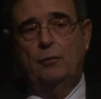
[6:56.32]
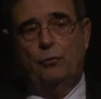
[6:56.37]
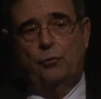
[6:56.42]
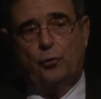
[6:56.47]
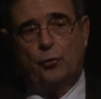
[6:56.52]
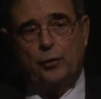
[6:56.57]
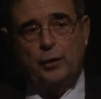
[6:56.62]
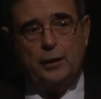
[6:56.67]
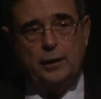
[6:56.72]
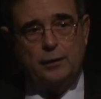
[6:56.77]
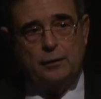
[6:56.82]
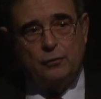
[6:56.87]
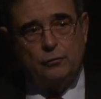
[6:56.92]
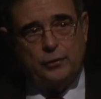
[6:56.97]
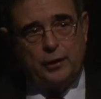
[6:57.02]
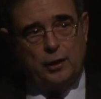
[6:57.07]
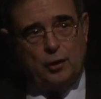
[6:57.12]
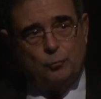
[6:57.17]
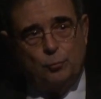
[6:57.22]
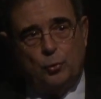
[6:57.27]
30-liter
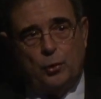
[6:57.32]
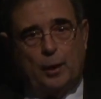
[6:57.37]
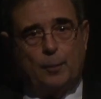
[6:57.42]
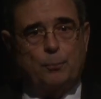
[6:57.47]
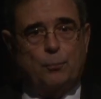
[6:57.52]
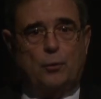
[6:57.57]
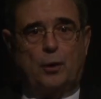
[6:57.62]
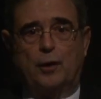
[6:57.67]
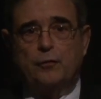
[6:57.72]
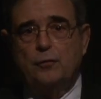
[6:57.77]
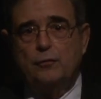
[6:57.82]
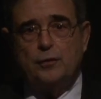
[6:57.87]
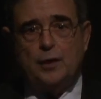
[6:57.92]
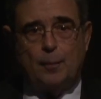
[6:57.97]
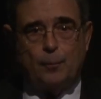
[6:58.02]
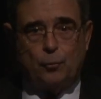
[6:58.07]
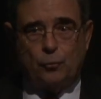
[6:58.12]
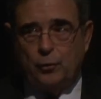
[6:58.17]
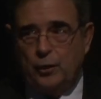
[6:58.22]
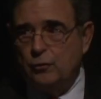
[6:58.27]
scale is more like process
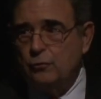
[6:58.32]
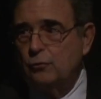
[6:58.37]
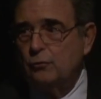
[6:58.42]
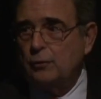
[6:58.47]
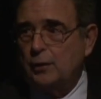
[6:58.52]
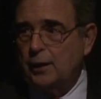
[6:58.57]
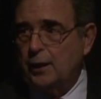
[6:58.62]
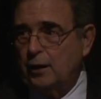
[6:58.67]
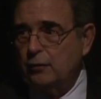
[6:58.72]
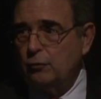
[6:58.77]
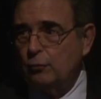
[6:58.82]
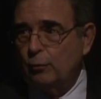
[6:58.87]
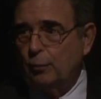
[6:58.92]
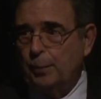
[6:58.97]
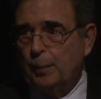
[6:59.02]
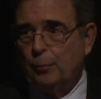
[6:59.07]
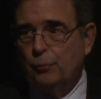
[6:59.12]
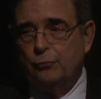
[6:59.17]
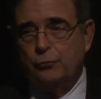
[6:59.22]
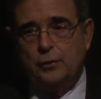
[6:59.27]
operations classes where
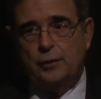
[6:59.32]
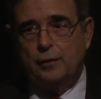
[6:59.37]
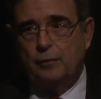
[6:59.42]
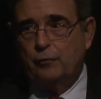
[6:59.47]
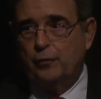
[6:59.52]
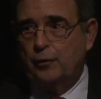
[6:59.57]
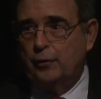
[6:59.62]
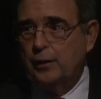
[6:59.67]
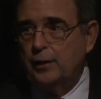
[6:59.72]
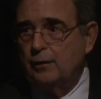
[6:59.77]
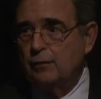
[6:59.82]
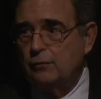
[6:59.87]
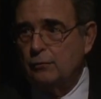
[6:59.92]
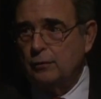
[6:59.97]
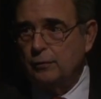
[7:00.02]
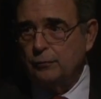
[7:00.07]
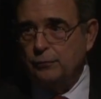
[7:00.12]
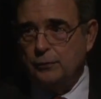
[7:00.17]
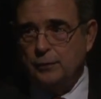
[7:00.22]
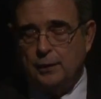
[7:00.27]
people see the variance
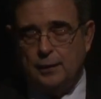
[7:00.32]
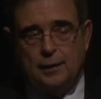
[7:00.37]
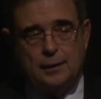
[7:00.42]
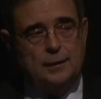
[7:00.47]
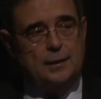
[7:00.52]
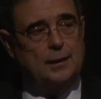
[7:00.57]
of